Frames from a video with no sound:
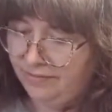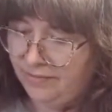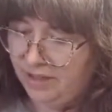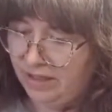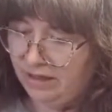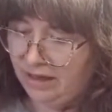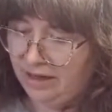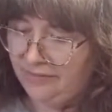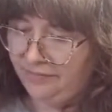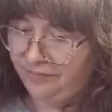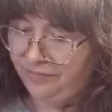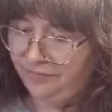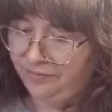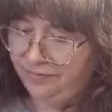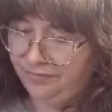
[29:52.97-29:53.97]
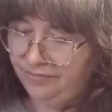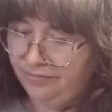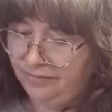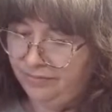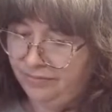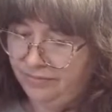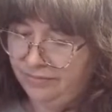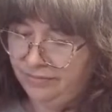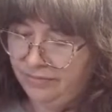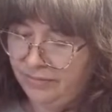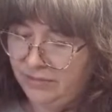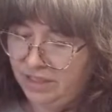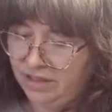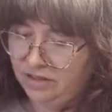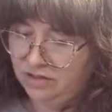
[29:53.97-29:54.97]
Okay.
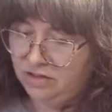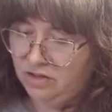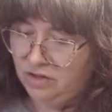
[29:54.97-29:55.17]
So